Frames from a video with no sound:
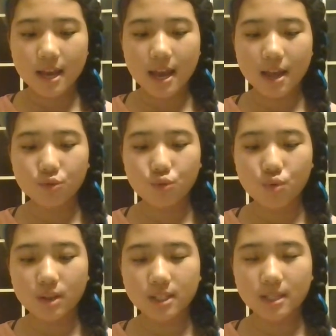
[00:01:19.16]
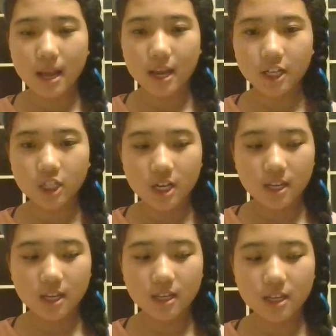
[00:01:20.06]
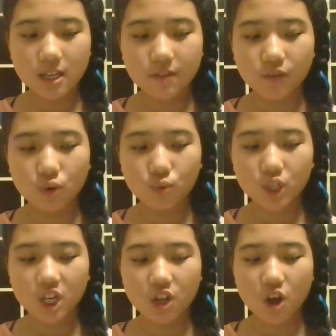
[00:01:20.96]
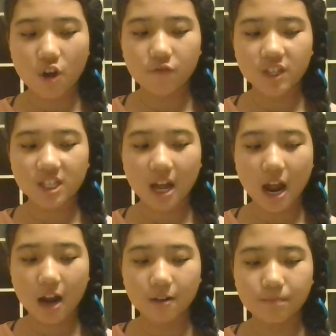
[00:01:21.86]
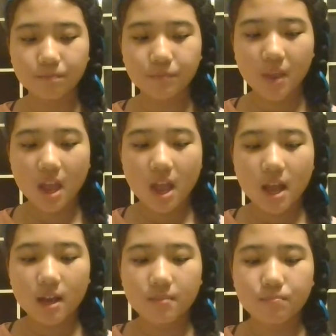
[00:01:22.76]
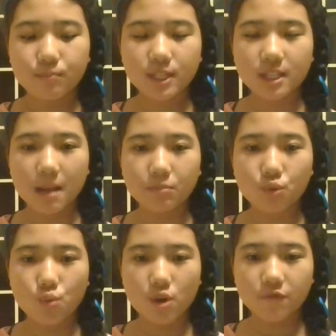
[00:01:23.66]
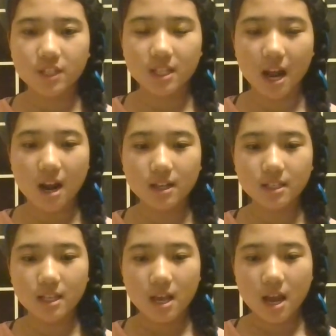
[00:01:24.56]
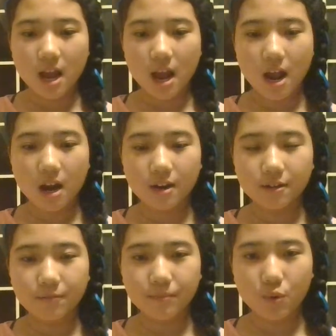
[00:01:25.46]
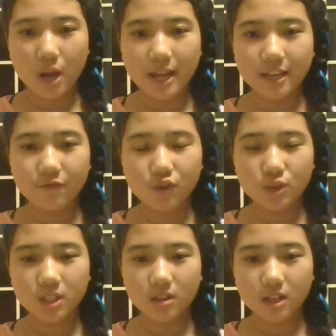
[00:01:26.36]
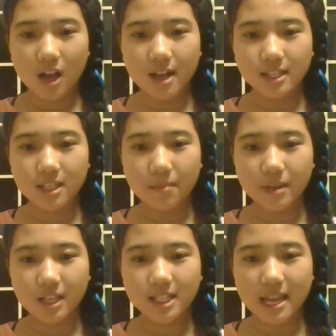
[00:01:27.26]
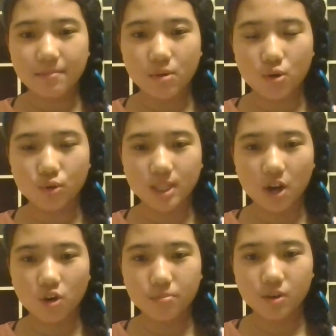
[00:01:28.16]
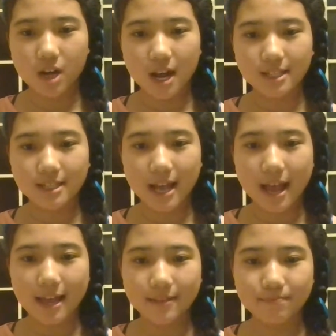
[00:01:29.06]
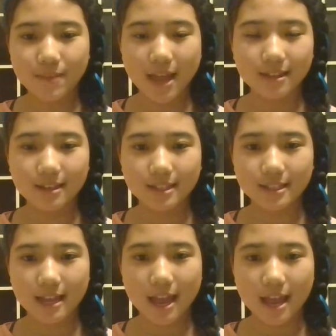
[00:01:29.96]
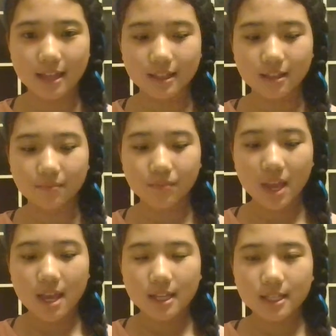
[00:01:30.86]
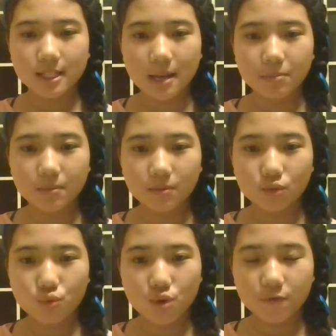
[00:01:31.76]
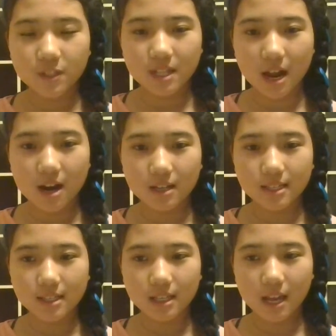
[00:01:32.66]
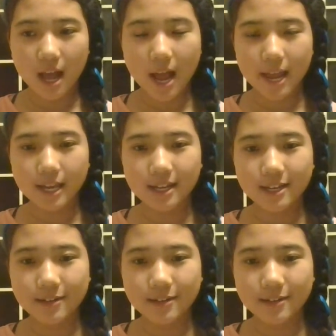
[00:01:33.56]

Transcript: and to a stage in the evolution of star. Subdwarf stars are I give you guys some examples. I hope you guys can understand. Subdwarf stars like